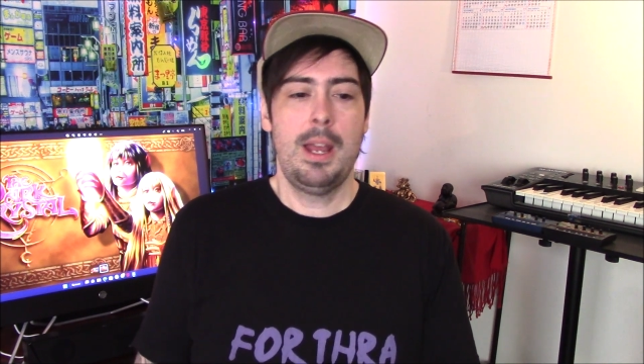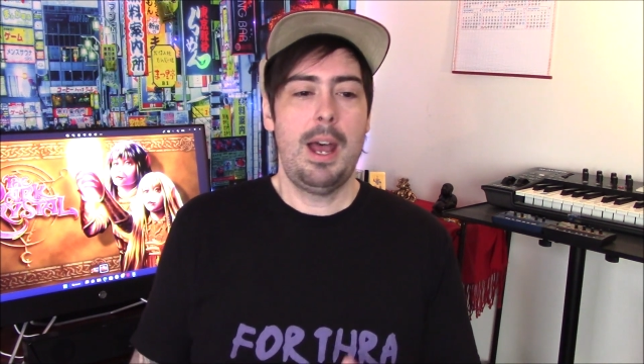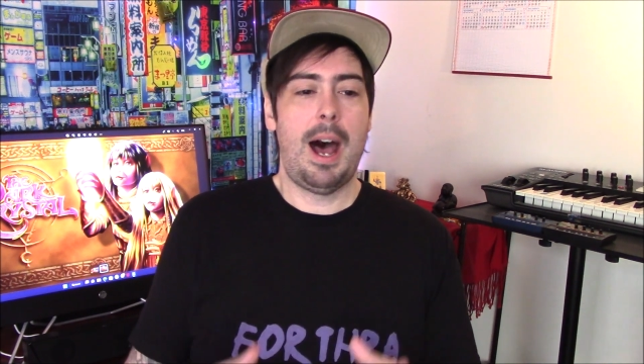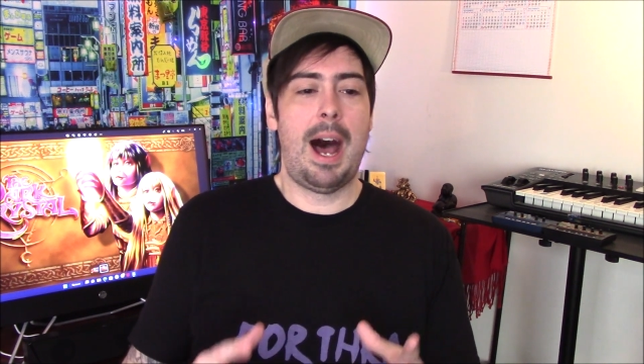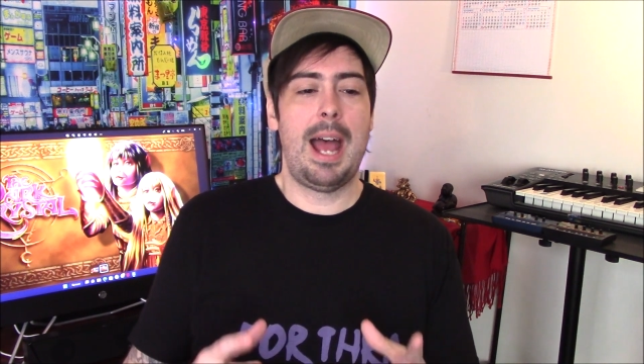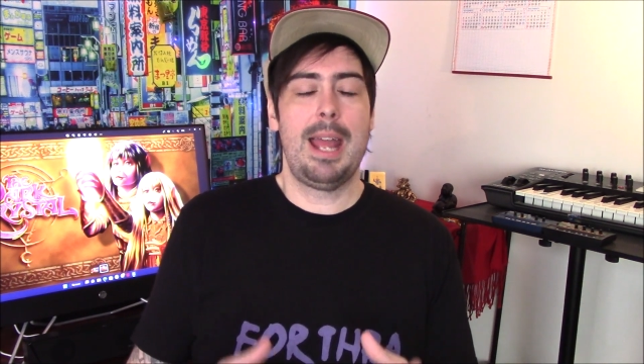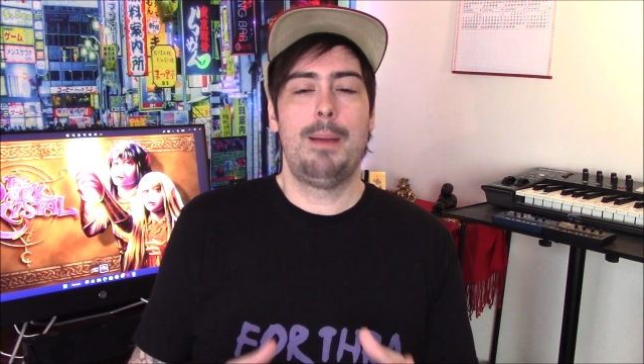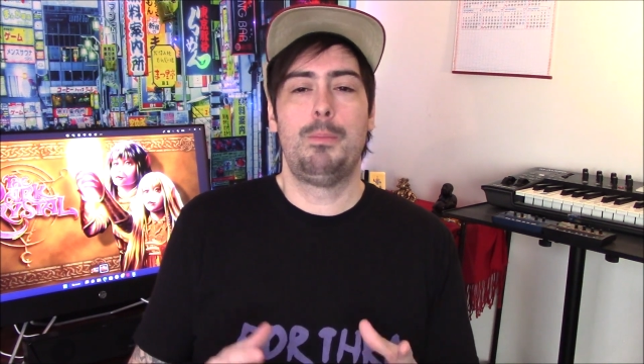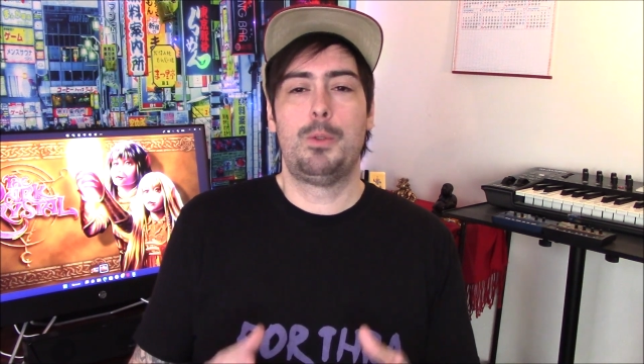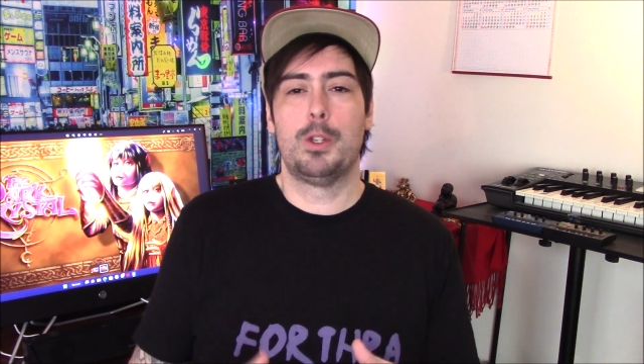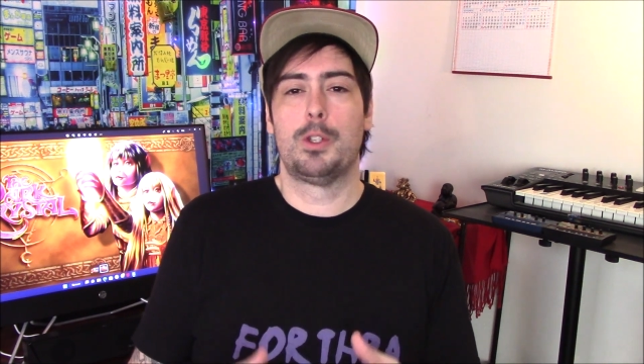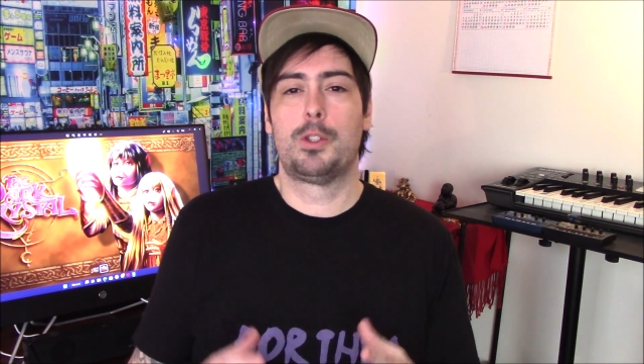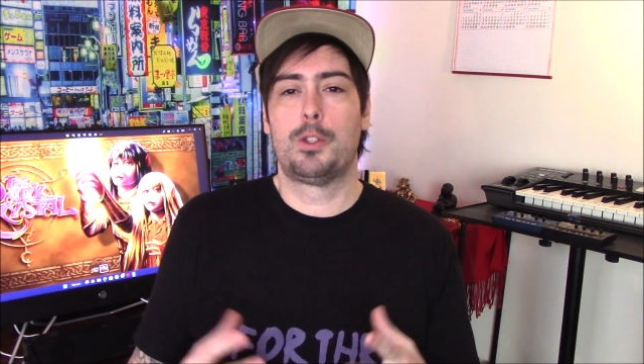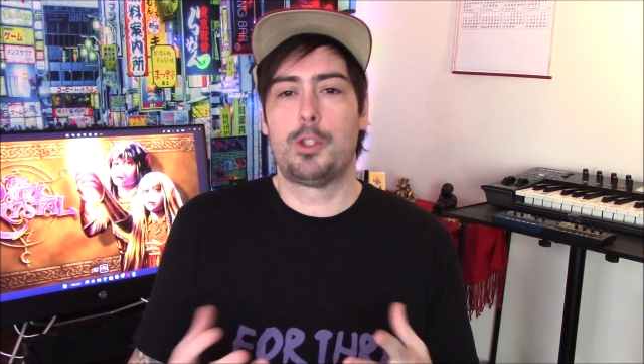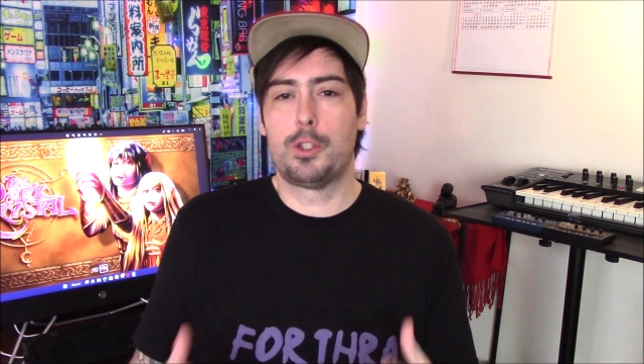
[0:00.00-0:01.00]
I am
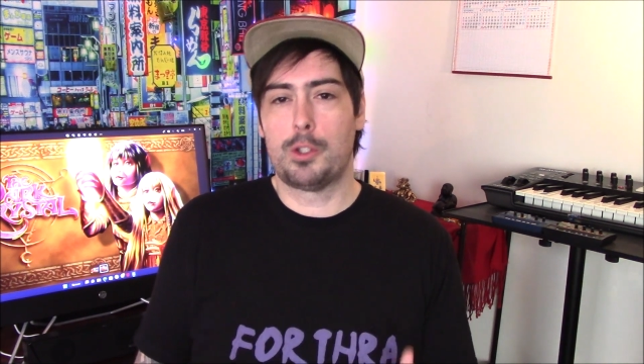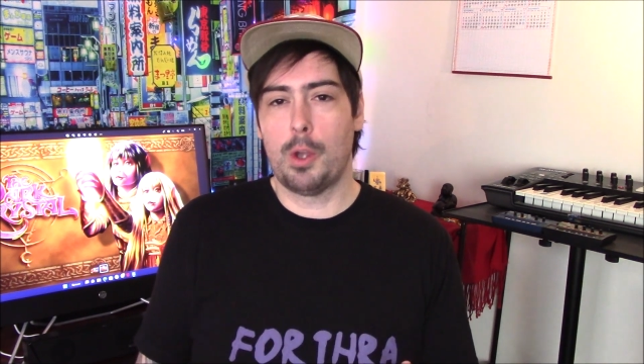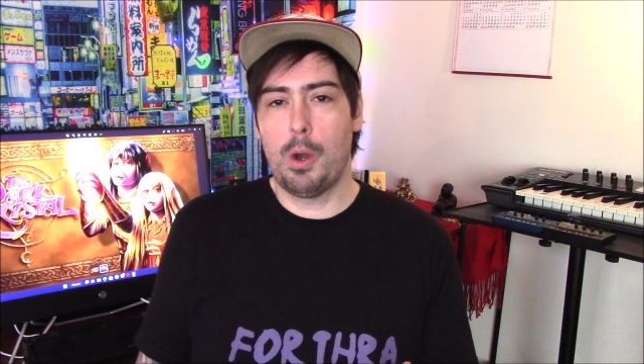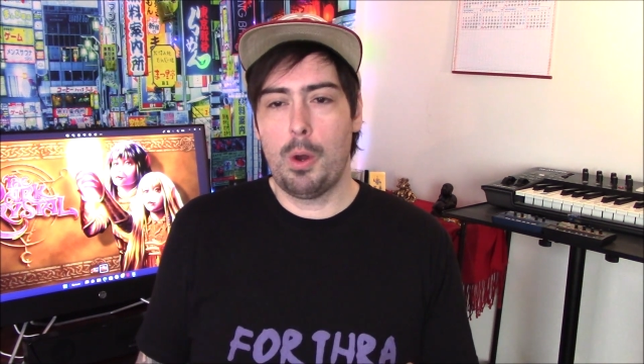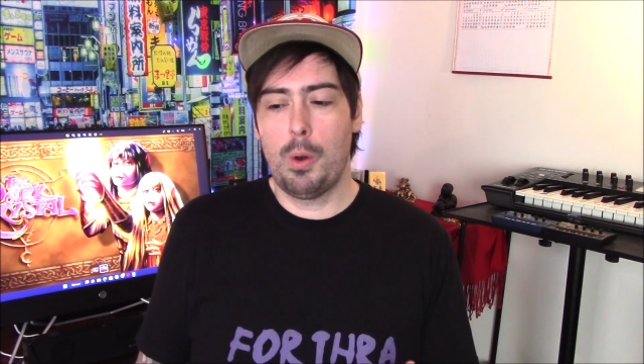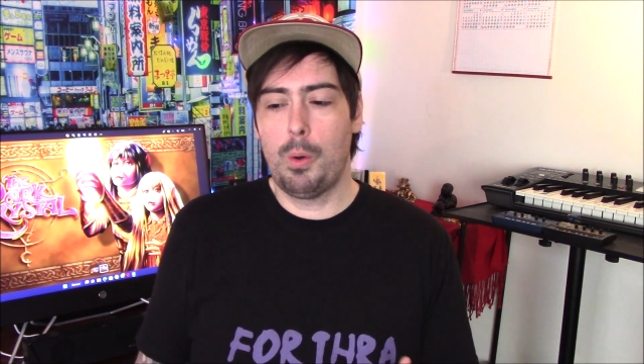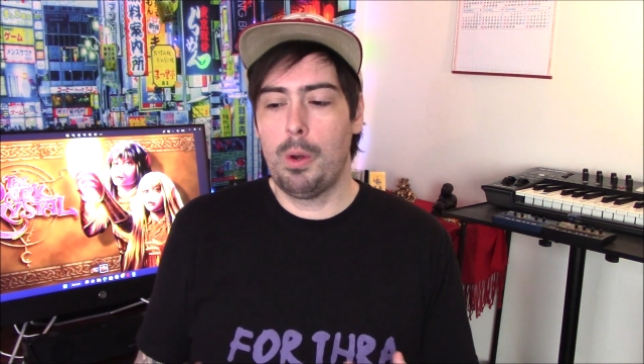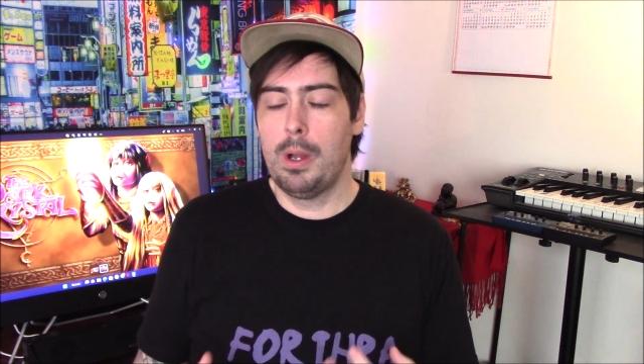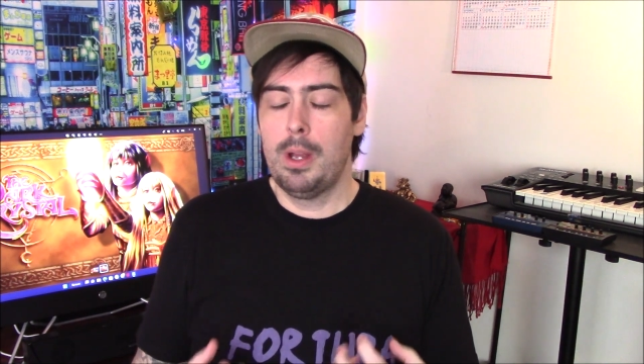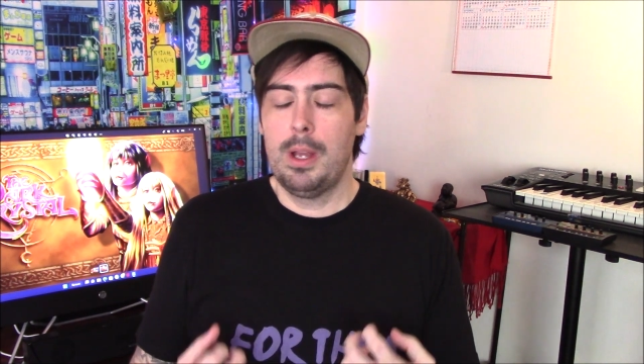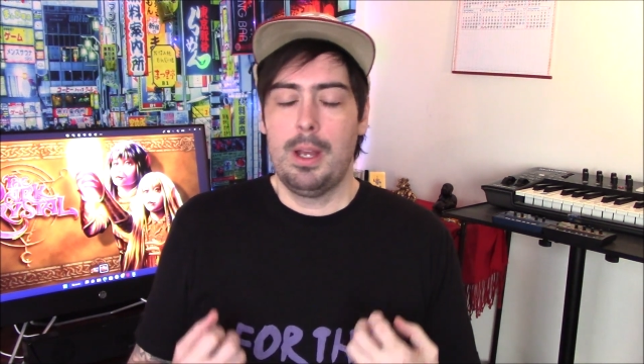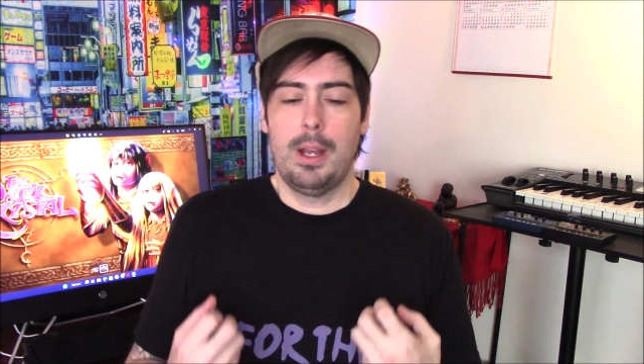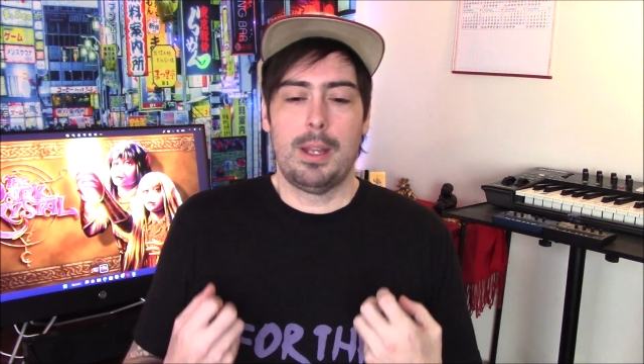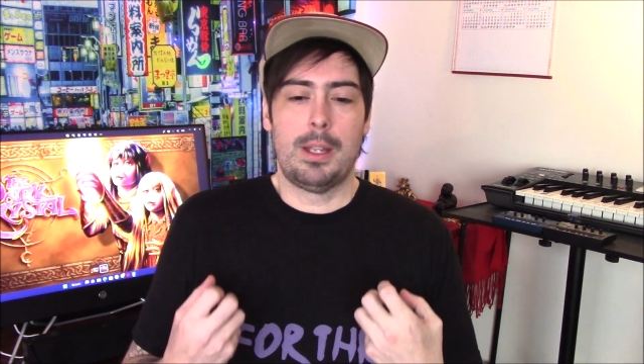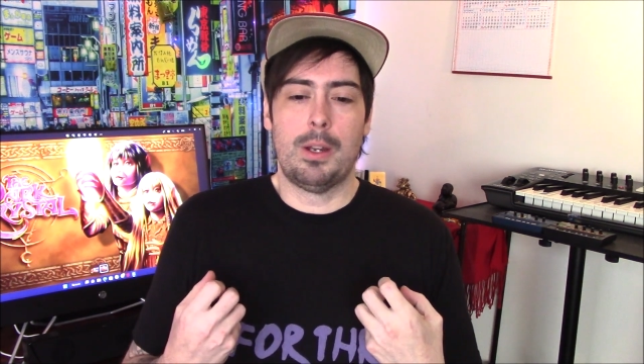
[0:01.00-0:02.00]
just so,
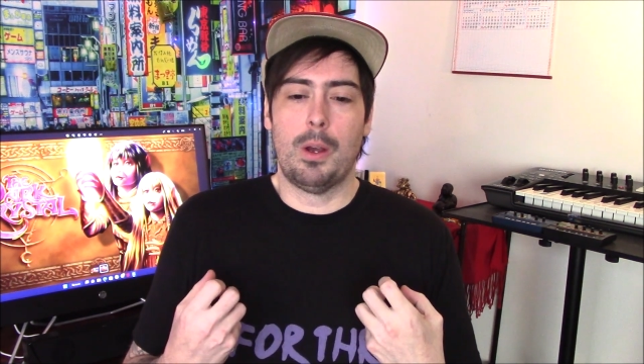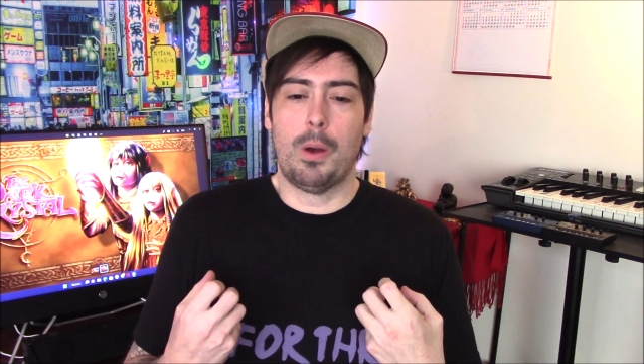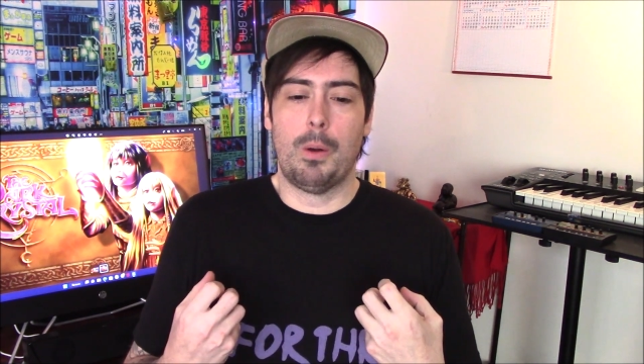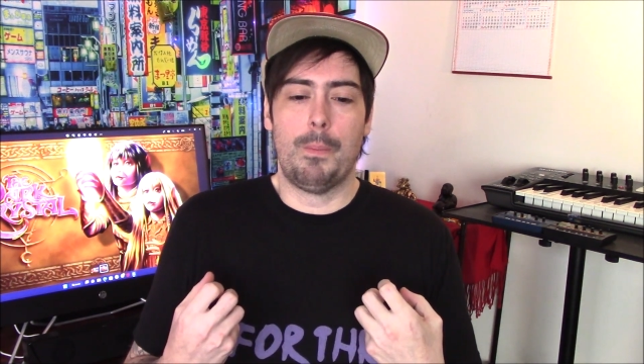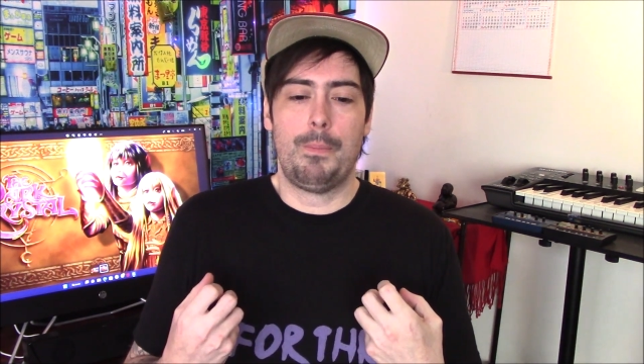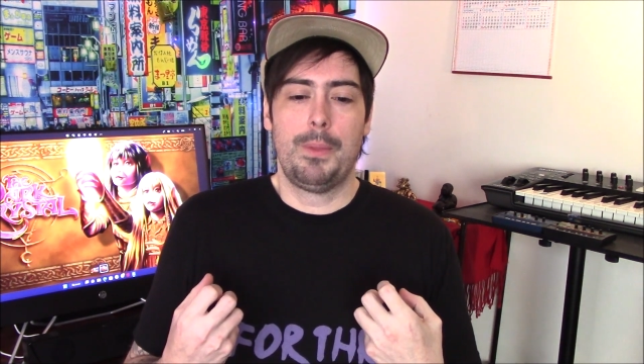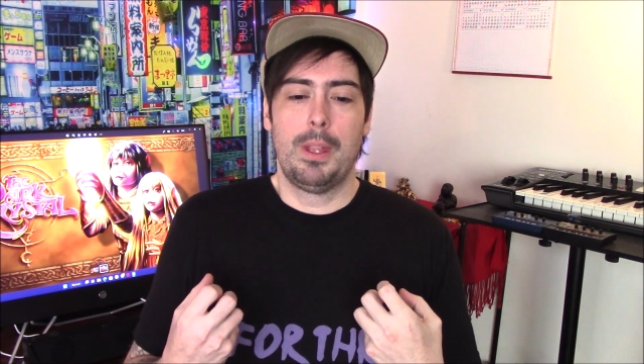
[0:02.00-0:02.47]
you know,